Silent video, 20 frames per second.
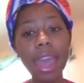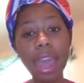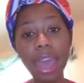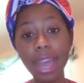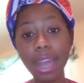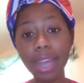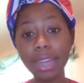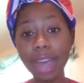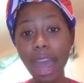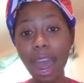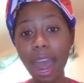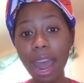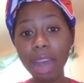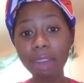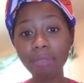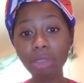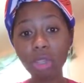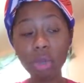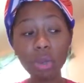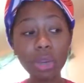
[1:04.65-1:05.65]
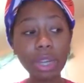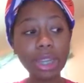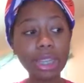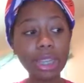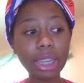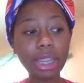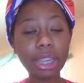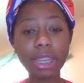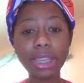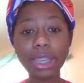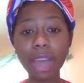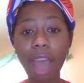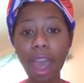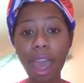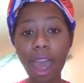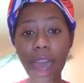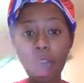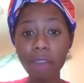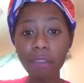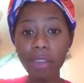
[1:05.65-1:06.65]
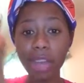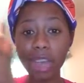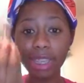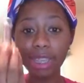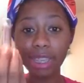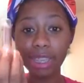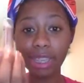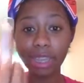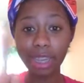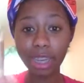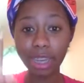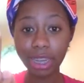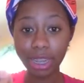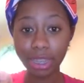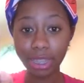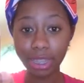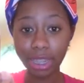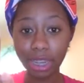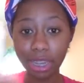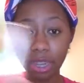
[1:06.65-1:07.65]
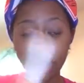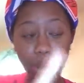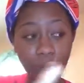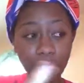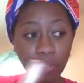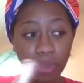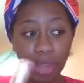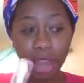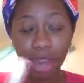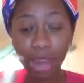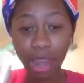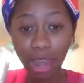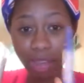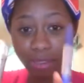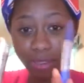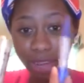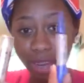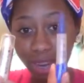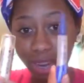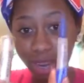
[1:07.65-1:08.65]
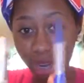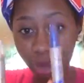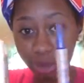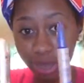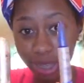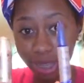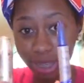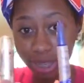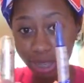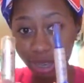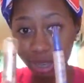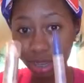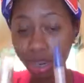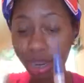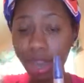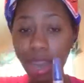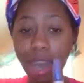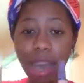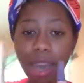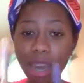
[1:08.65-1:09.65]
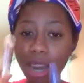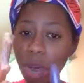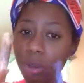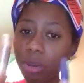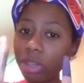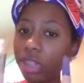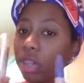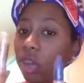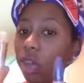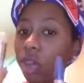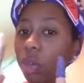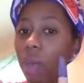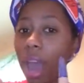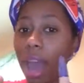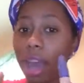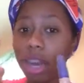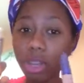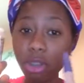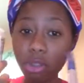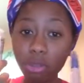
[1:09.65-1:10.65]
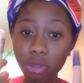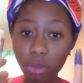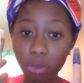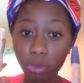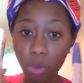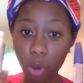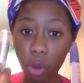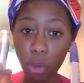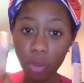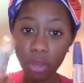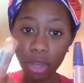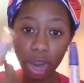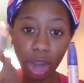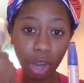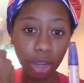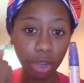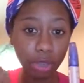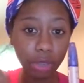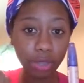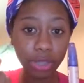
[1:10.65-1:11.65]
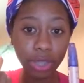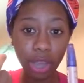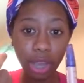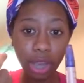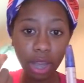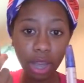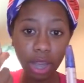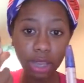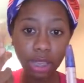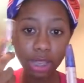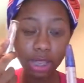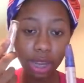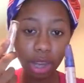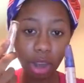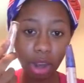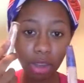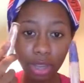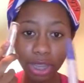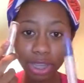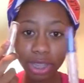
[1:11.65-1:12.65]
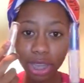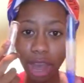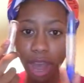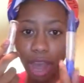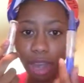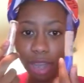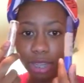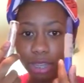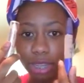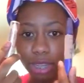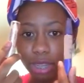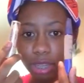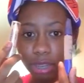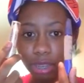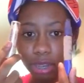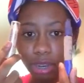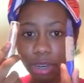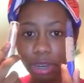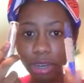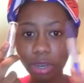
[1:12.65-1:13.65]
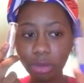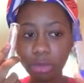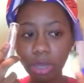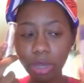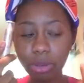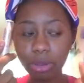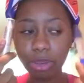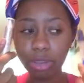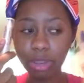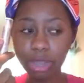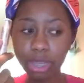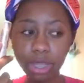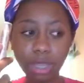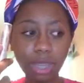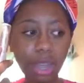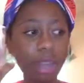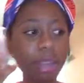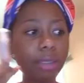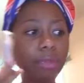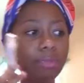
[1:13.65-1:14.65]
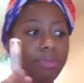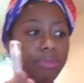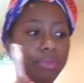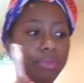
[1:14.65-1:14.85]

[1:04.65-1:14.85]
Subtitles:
And I have two concealers. I have a stick concealer and I have a liquid concealer. And I will show you how to use both. And I'll use stick on this eye concealer, liquid on this side.